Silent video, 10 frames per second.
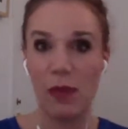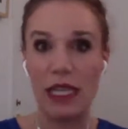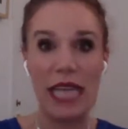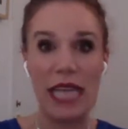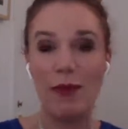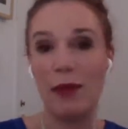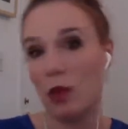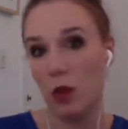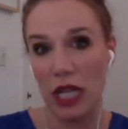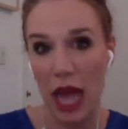My dad made me
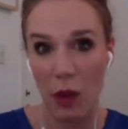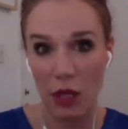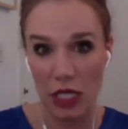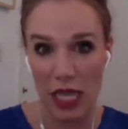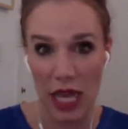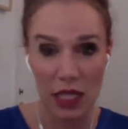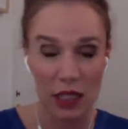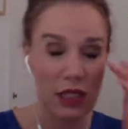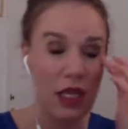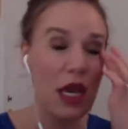read Howard
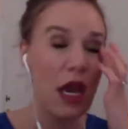Zinn,